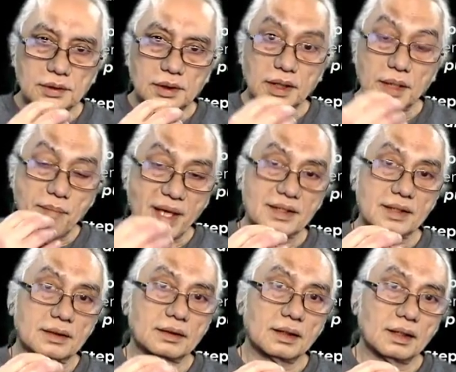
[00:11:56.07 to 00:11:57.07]
the
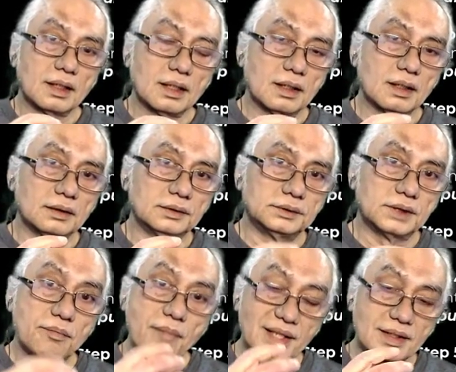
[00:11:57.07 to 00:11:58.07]
method
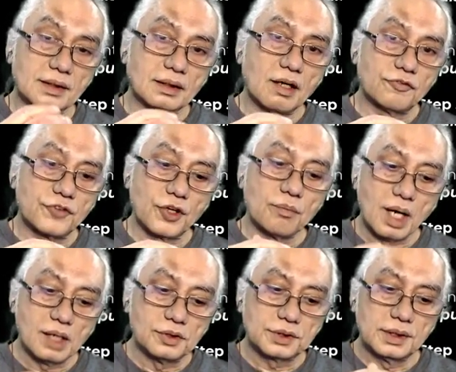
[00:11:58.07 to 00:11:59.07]
of your
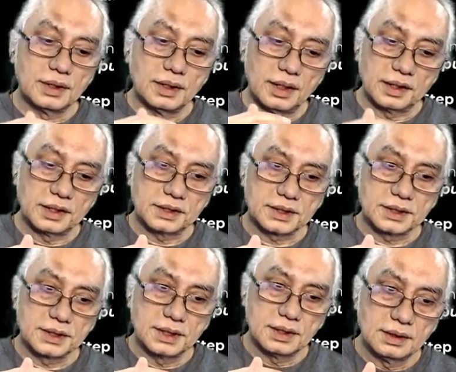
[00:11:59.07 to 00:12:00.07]
mouth, it
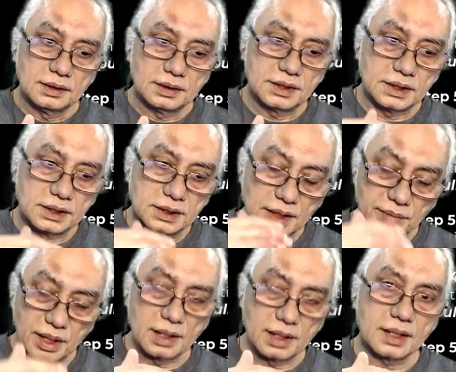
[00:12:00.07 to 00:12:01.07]
is
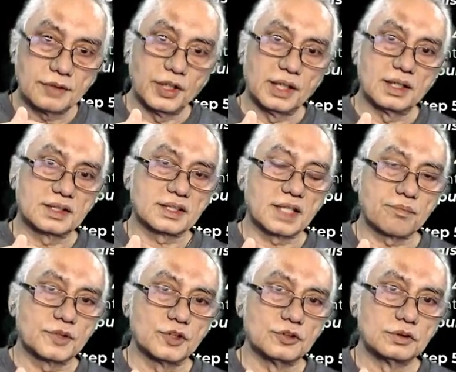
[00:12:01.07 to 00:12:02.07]
similar with the
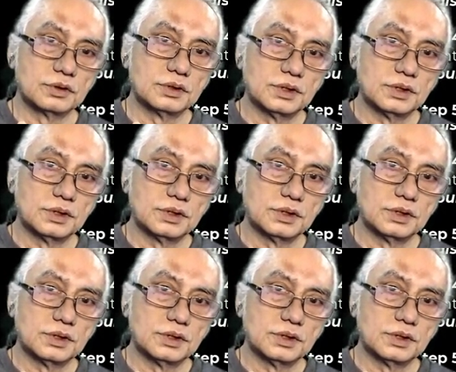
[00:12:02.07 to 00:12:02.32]
step 2.